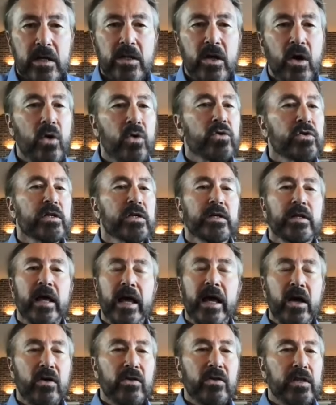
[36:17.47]
The
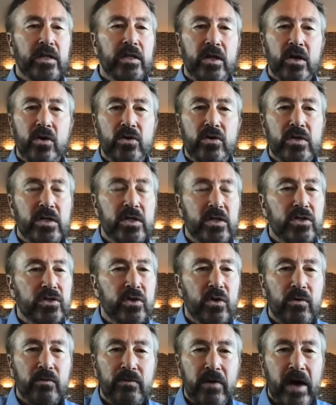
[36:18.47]
health of the ocean is
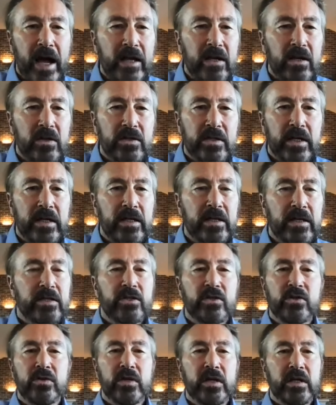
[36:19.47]
so vital
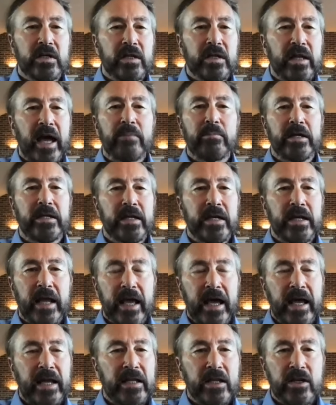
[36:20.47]
to the climate,
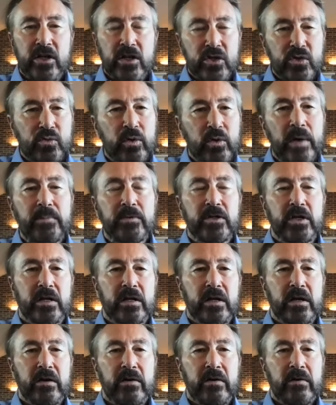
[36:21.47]
and the
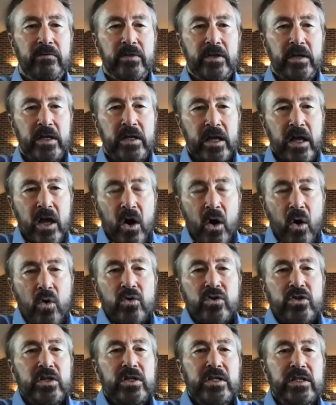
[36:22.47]
disruption of the
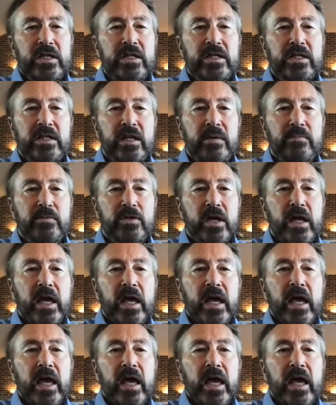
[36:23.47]
ocean systems